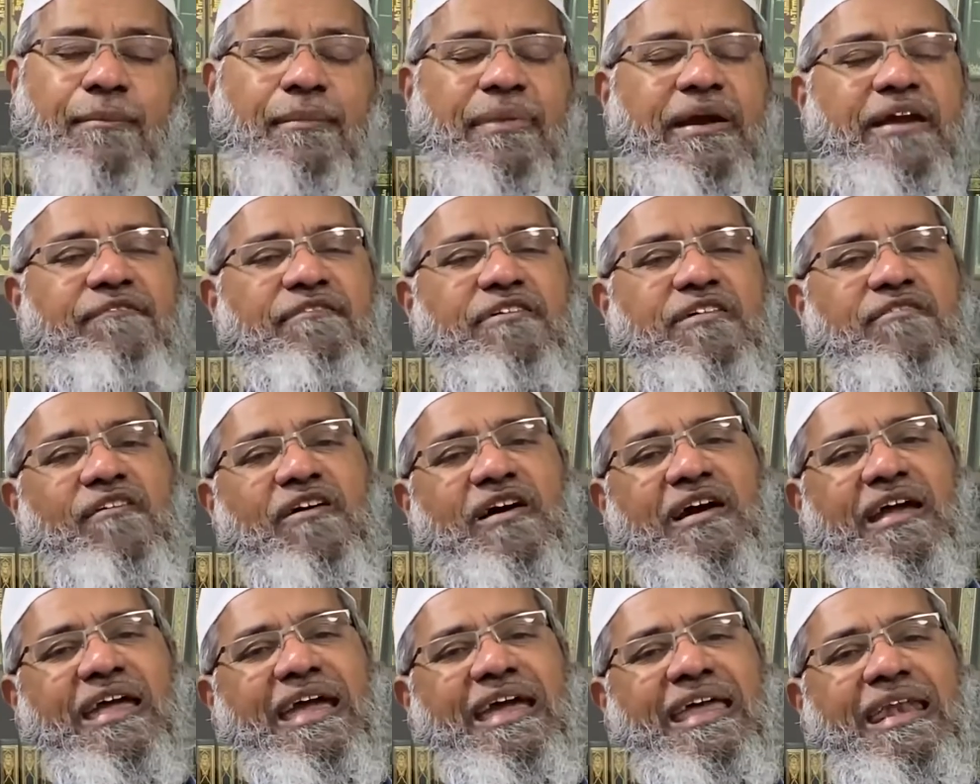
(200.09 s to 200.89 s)
But if he's
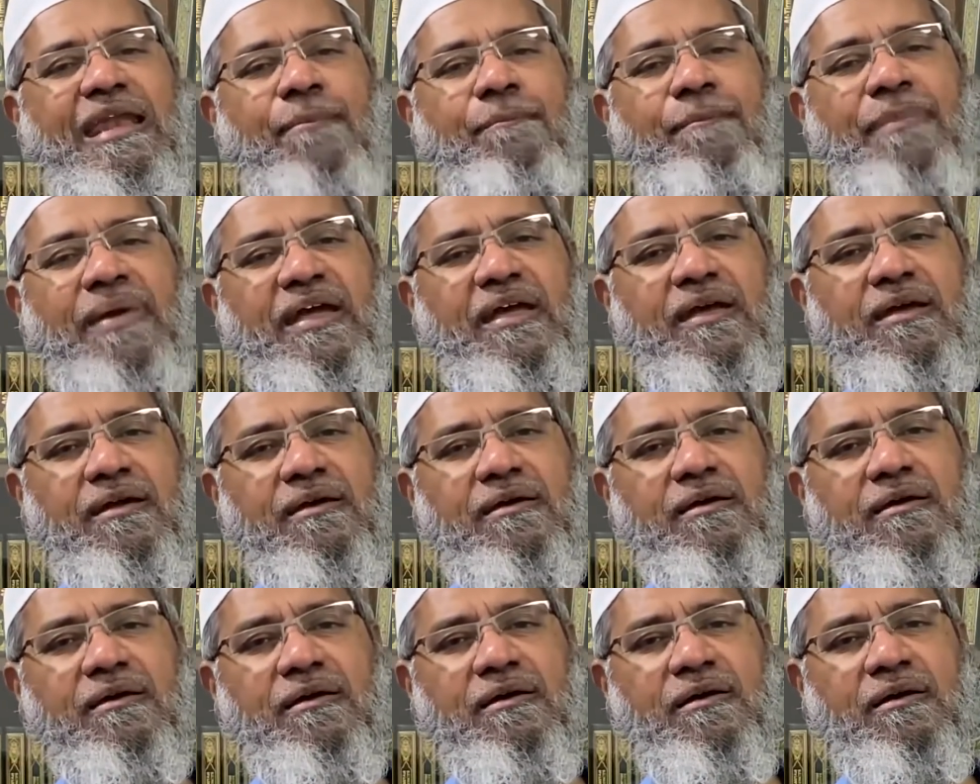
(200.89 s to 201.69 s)
working in a
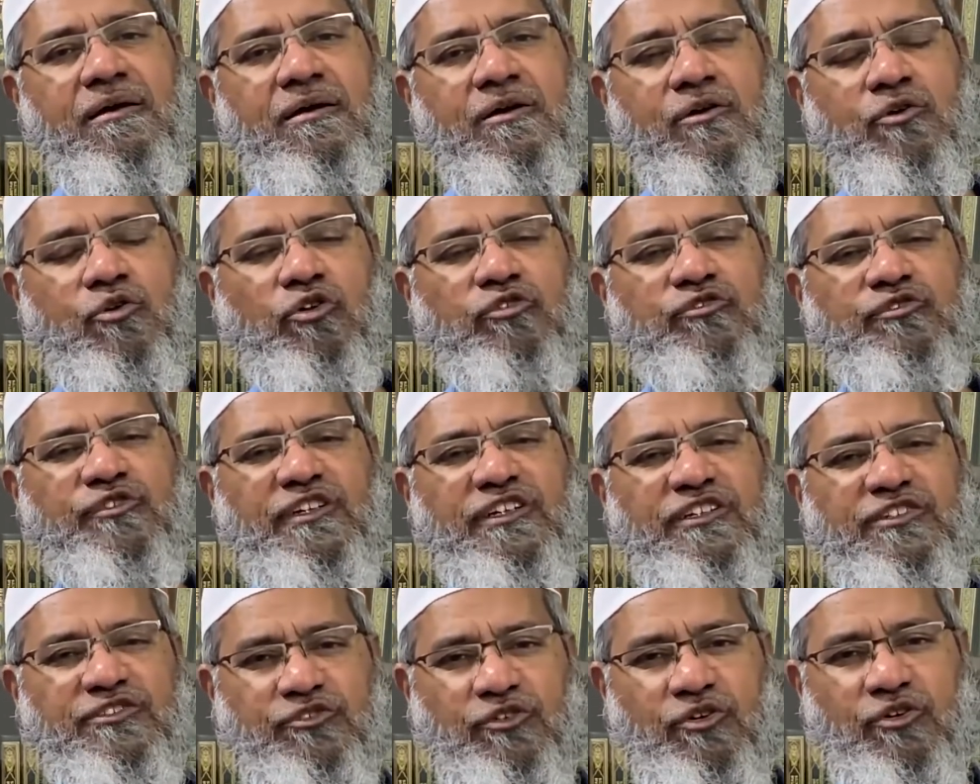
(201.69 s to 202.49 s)
big
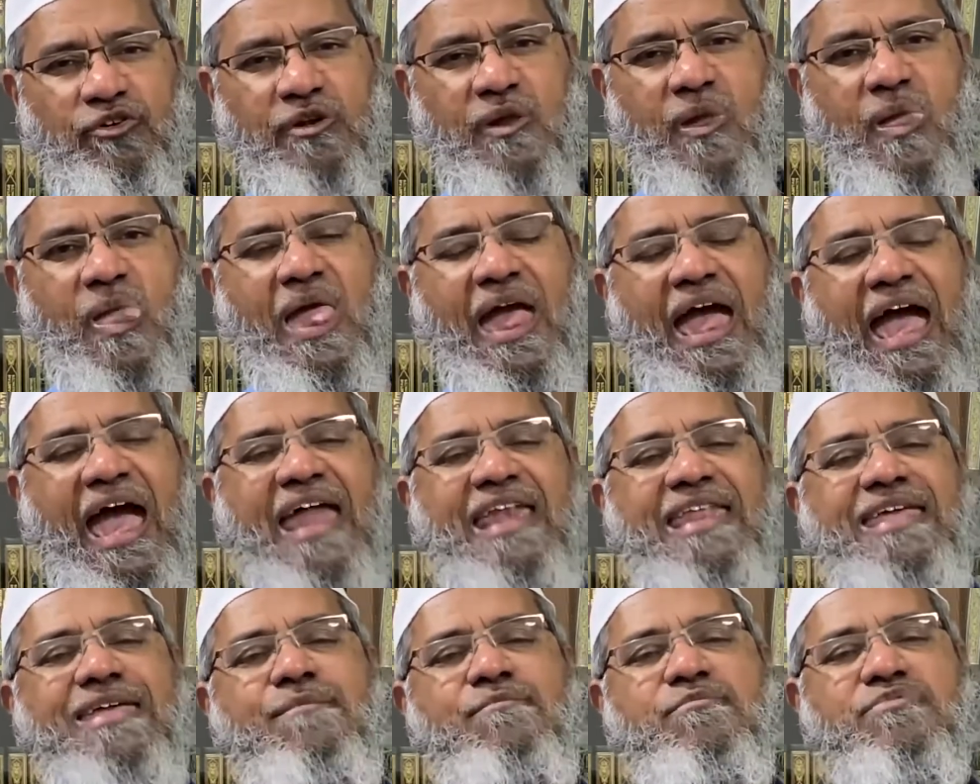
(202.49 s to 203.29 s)
grocery store
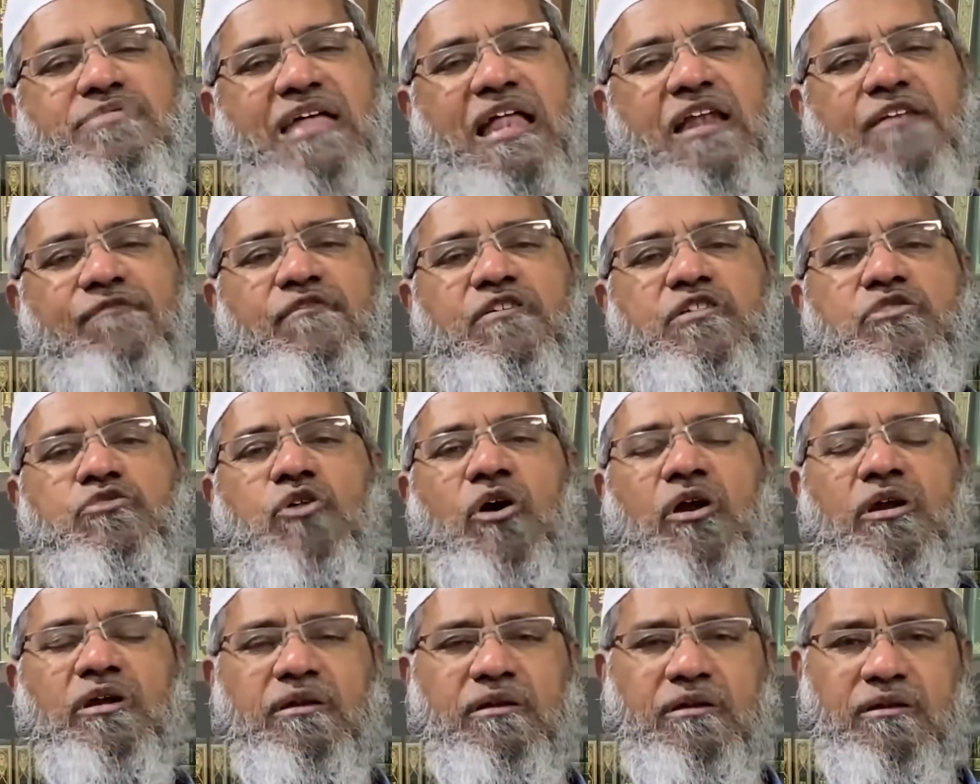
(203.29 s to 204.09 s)
and he himself is
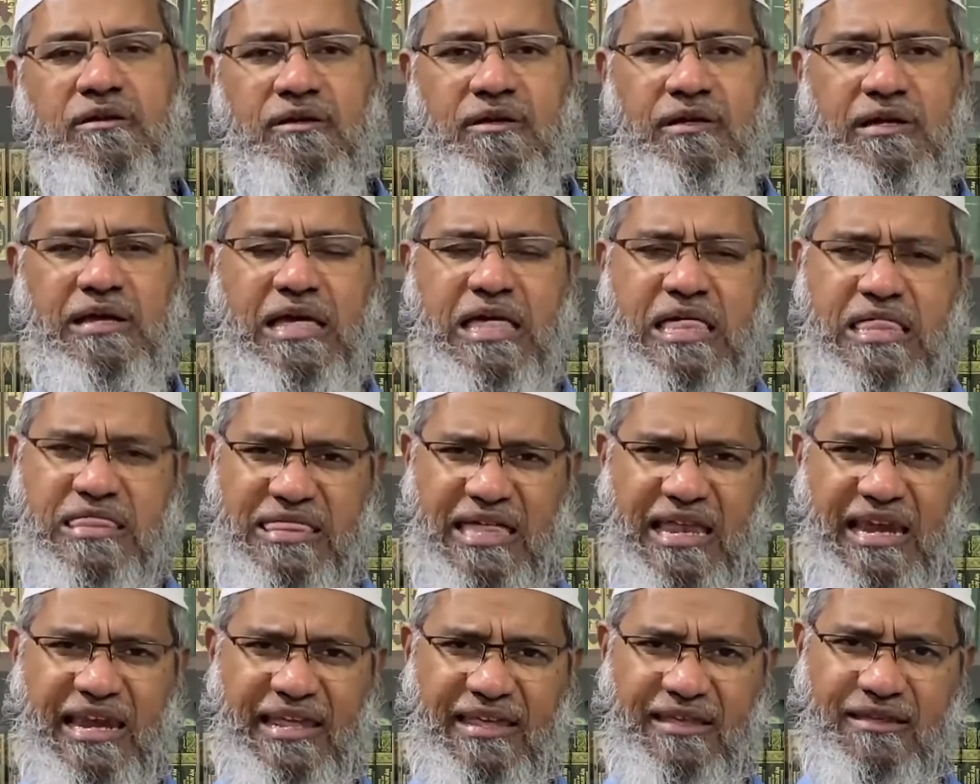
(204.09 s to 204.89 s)
not
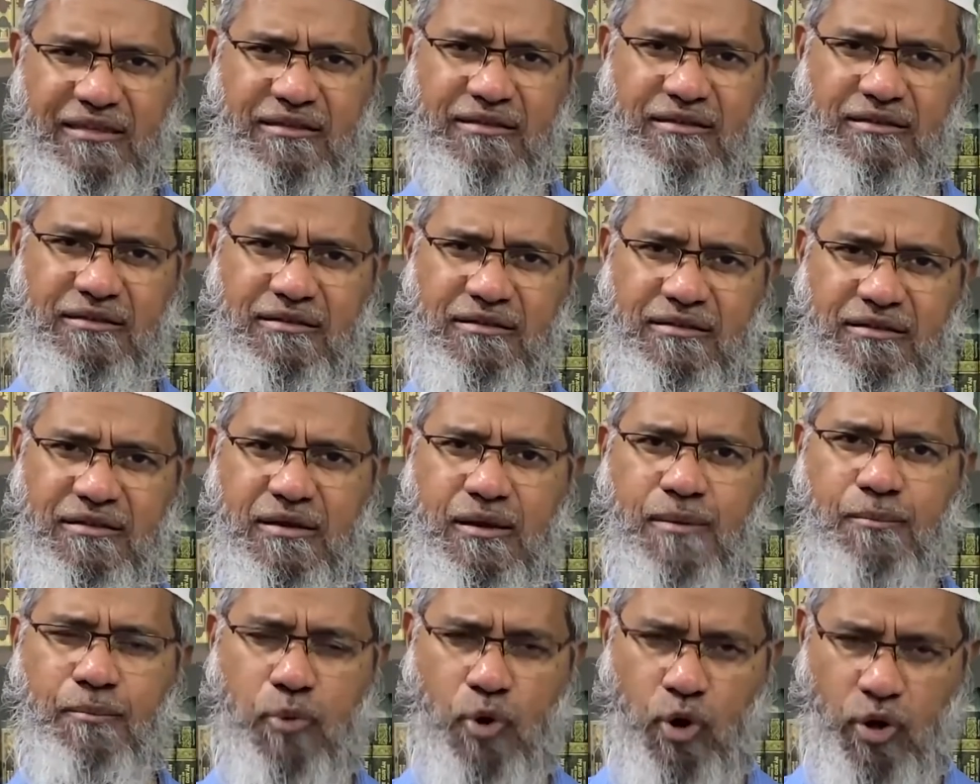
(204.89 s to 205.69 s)
selling
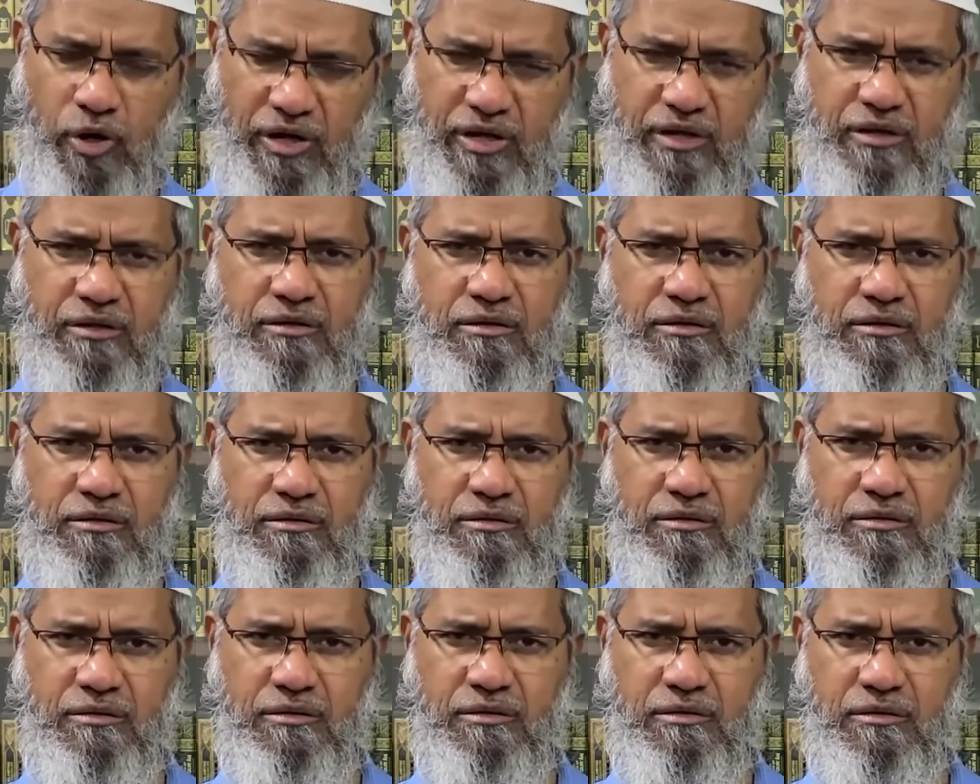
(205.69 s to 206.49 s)
pork
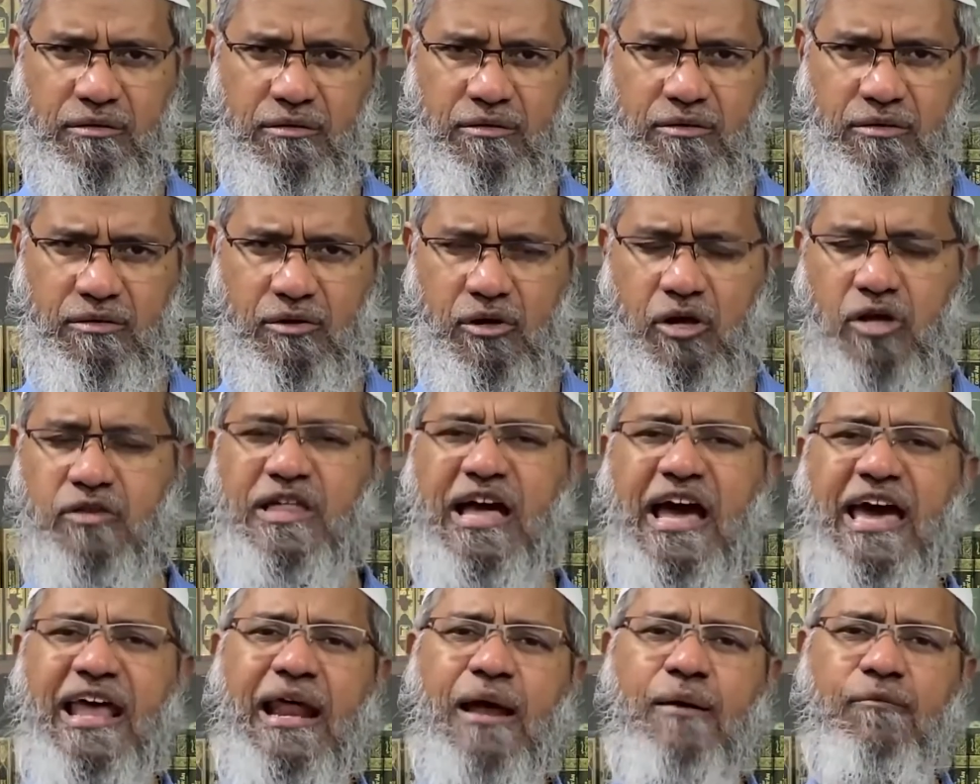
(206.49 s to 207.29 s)
or
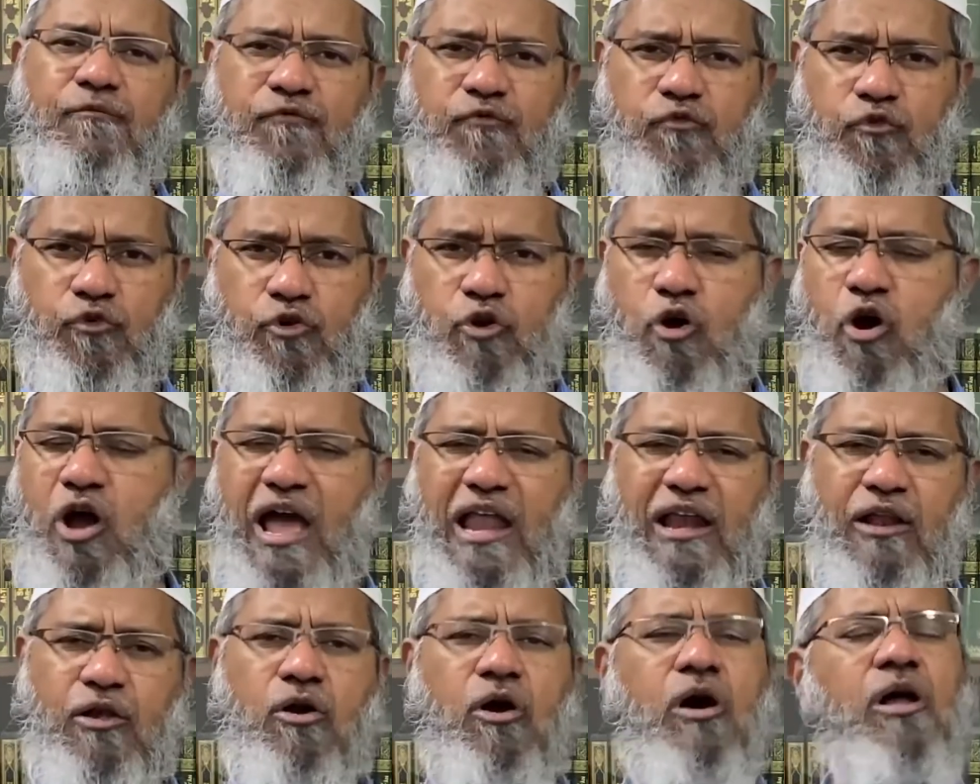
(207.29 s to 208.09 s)
the haram food or
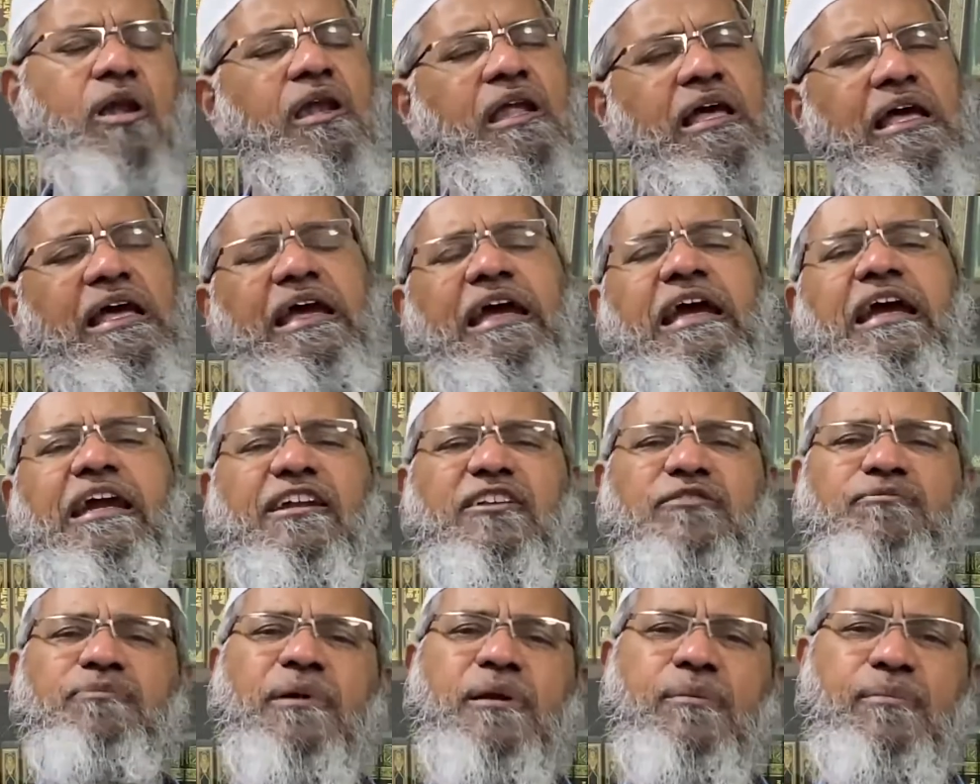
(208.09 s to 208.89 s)
alcohol,
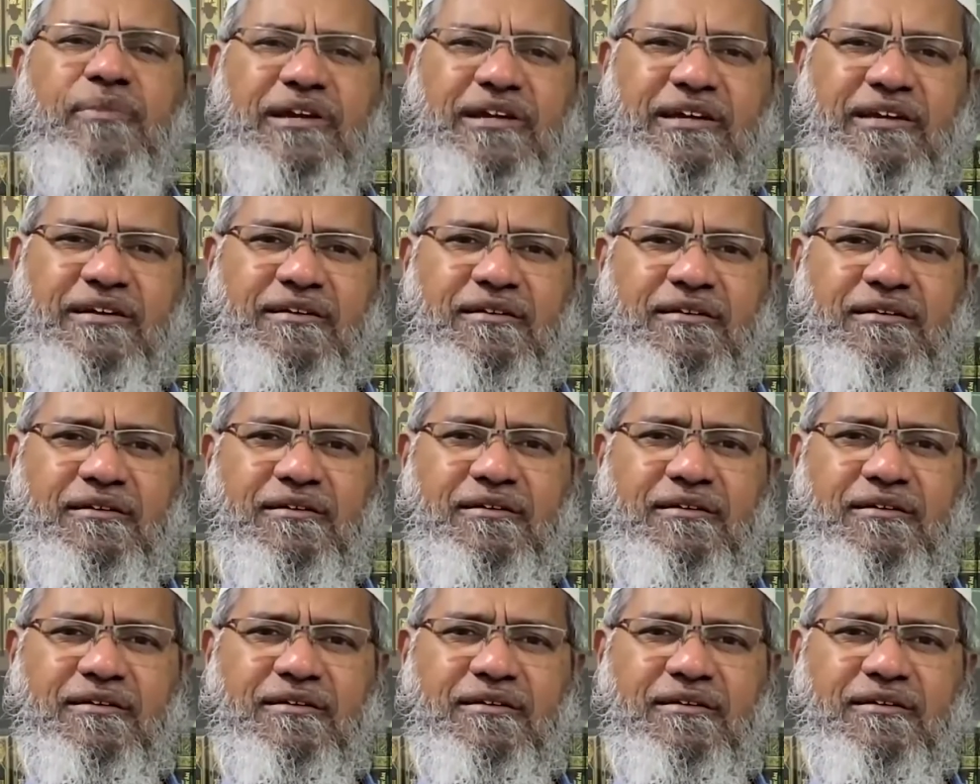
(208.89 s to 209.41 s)
it is permitted.